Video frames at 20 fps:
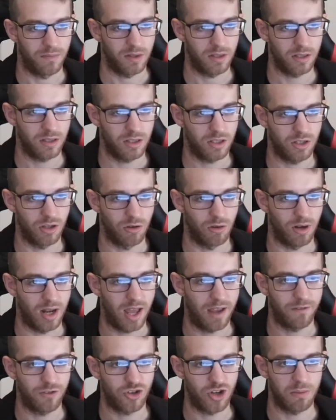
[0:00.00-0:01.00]
So
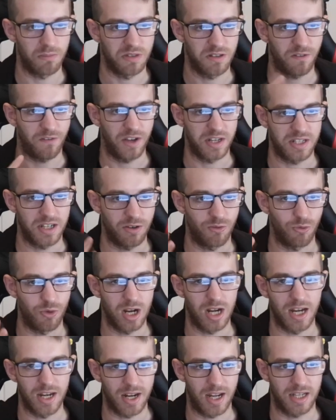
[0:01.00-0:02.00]
live streams fit in
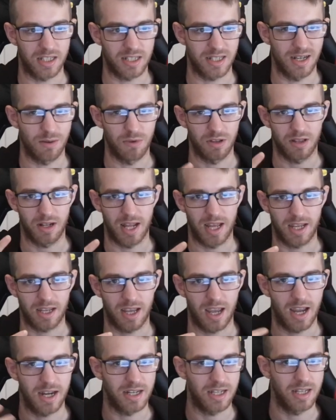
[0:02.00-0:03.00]
really nicely with like
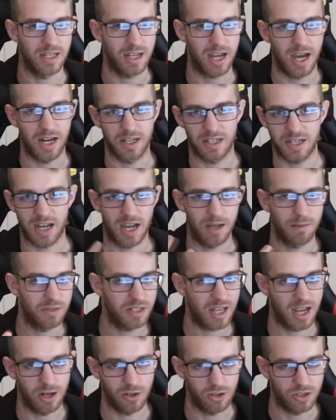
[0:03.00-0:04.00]
any kind of time
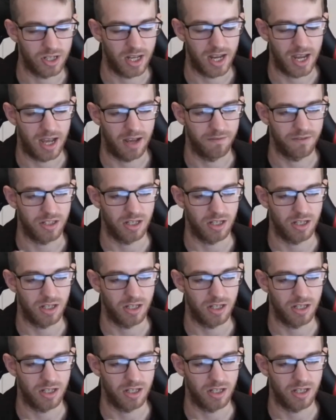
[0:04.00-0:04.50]
schedules I have.